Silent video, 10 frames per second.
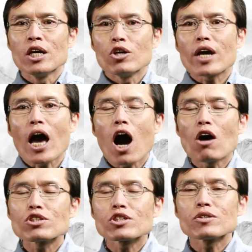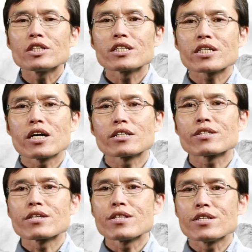You can also
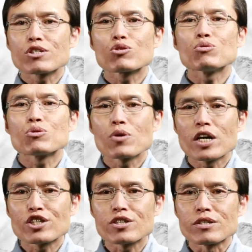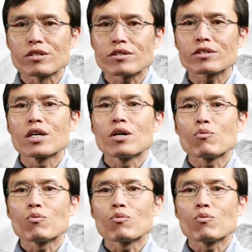discuss these 2 questions